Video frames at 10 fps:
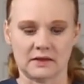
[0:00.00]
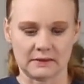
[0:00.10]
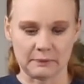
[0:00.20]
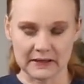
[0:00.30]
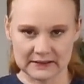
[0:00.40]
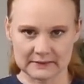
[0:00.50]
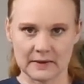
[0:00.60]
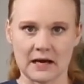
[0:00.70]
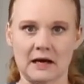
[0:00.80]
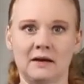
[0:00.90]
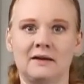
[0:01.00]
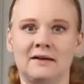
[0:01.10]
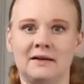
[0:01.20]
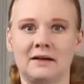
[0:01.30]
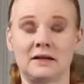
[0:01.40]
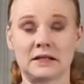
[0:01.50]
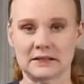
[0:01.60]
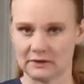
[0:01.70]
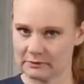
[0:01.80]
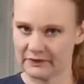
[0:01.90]
The PIXMA
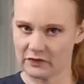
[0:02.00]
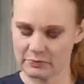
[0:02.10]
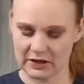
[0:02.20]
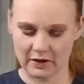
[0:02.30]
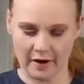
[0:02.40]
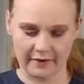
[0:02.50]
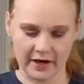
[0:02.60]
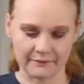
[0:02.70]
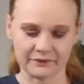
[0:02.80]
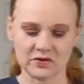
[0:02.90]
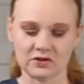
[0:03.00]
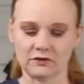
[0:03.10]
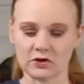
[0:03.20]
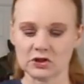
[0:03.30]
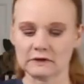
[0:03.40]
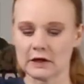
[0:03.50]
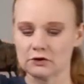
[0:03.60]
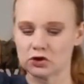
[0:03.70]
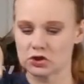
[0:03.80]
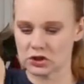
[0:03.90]
needs a little bit of a bigger area. So first of all,
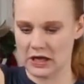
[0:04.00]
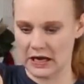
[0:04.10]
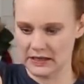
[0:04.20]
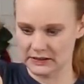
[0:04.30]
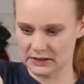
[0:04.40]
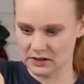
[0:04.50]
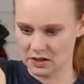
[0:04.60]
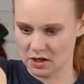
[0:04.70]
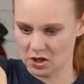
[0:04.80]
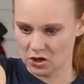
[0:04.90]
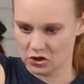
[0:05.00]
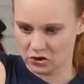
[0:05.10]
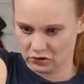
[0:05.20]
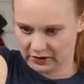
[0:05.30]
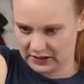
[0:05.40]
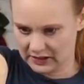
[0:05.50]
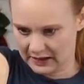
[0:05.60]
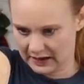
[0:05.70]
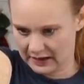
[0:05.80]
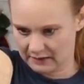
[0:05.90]
shut, you're looking
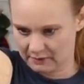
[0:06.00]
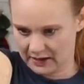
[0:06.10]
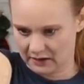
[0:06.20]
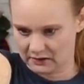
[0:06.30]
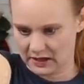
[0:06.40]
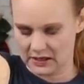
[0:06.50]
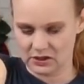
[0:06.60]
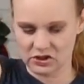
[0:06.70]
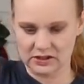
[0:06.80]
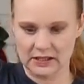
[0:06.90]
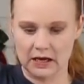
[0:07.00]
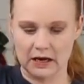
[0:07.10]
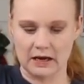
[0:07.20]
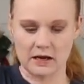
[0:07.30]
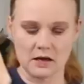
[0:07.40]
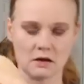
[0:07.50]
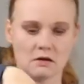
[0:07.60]
at about 8 inches high.